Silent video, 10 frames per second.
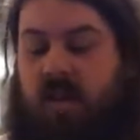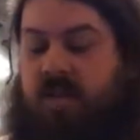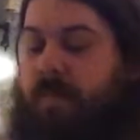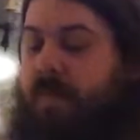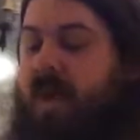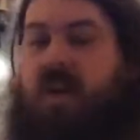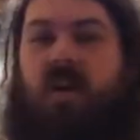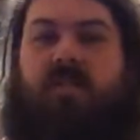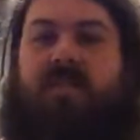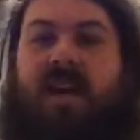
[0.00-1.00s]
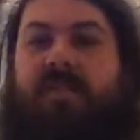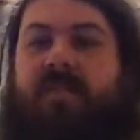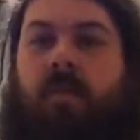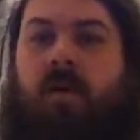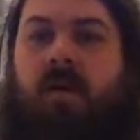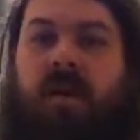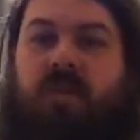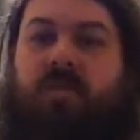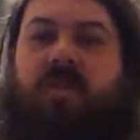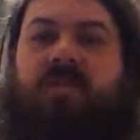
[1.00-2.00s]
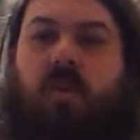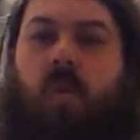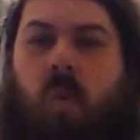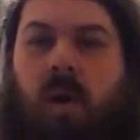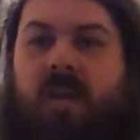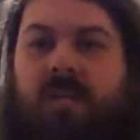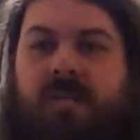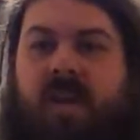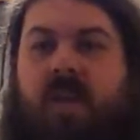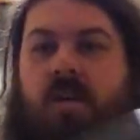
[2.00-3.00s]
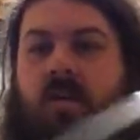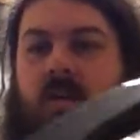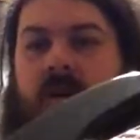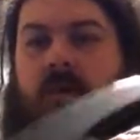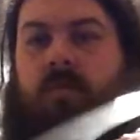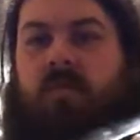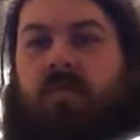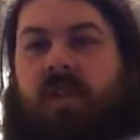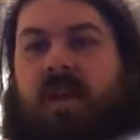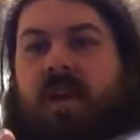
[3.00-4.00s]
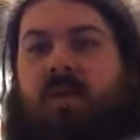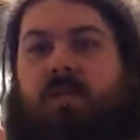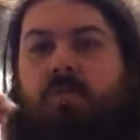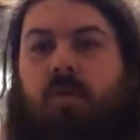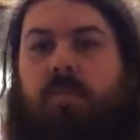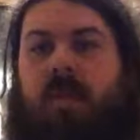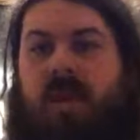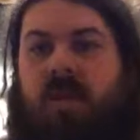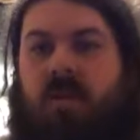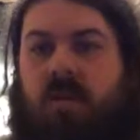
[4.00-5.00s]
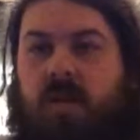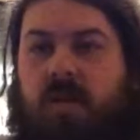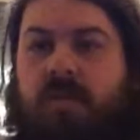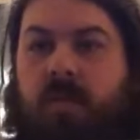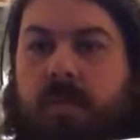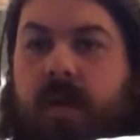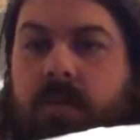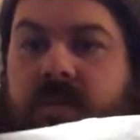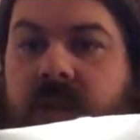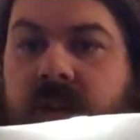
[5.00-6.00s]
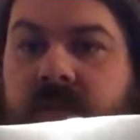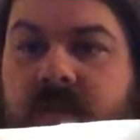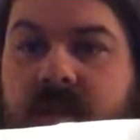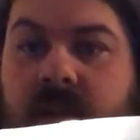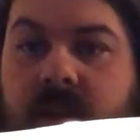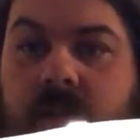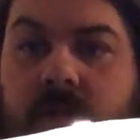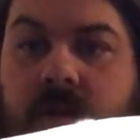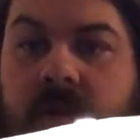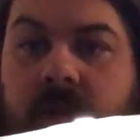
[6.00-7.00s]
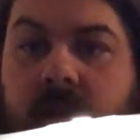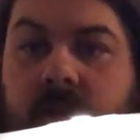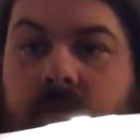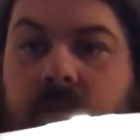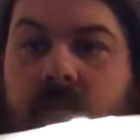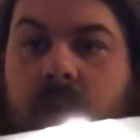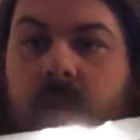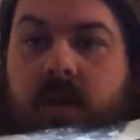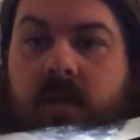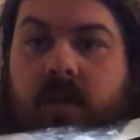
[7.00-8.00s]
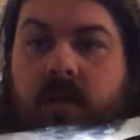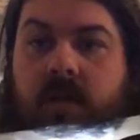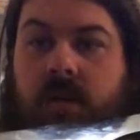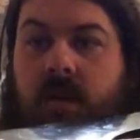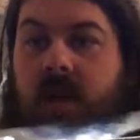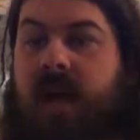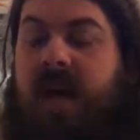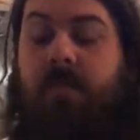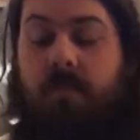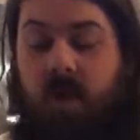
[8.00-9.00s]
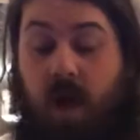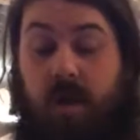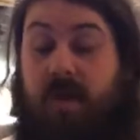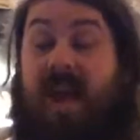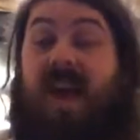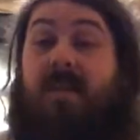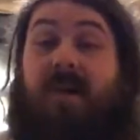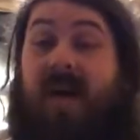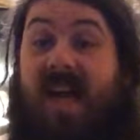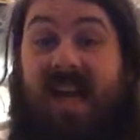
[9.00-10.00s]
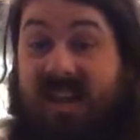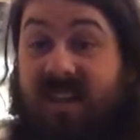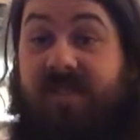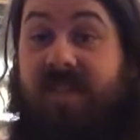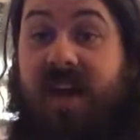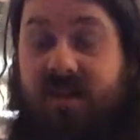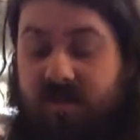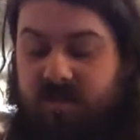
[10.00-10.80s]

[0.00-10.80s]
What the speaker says: the pick guard's aftermarket, so it doesn't quite fit around the neck properly. I don't know if you'll be able to even see. Oh, there you go. I don't care about any of that.